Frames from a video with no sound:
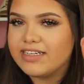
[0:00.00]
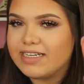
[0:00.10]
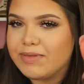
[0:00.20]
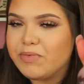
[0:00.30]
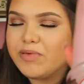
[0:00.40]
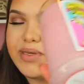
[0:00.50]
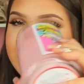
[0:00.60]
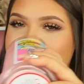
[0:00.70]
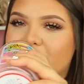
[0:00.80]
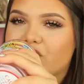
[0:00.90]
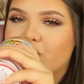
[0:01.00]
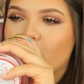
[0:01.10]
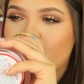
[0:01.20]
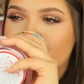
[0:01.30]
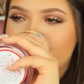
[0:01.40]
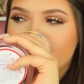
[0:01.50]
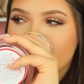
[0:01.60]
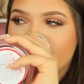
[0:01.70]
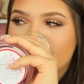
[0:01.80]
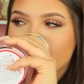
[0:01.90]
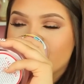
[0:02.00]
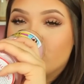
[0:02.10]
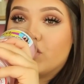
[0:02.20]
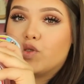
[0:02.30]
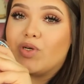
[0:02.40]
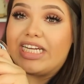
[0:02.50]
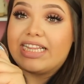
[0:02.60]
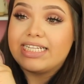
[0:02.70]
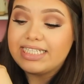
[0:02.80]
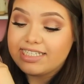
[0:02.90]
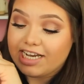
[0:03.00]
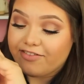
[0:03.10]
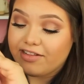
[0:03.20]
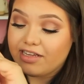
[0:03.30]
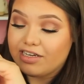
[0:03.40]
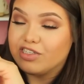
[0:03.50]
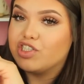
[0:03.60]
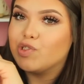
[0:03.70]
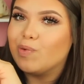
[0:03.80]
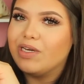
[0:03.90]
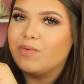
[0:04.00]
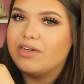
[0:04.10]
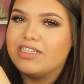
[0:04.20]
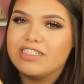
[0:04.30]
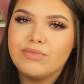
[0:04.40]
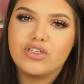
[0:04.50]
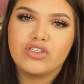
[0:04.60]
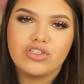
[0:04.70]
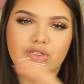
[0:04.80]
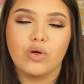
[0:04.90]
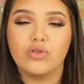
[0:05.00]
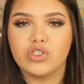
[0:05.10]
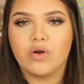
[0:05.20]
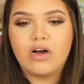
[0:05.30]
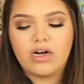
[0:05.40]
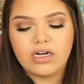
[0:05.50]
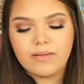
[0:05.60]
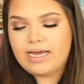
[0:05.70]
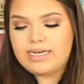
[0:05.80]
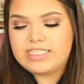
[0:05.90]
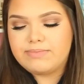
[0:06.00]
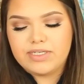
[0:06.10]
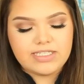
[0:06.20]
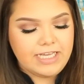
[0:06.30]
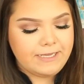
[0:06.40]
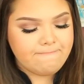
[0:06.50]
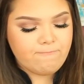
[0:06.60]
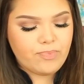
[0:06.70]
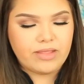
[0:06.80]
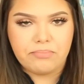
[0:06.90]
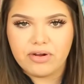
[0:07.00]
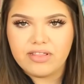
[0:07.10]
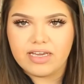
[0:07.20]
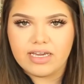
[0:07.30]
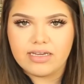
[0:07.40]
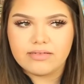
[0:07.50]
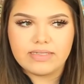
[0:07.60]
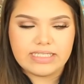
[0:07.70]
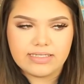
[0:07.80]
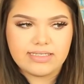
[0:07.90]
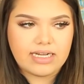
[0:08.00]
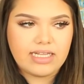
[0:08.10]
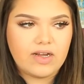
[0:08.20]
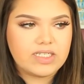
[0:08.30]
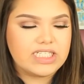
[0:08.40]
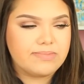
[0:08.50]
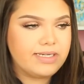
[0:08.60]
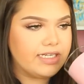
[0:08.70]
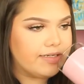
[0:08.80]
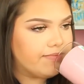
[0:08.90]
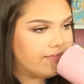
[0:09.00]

acceptable because it's so sweet. This is definitely a sweet one. It smells so strong, and it smells like birthday cake. That's exactly how I can explain it.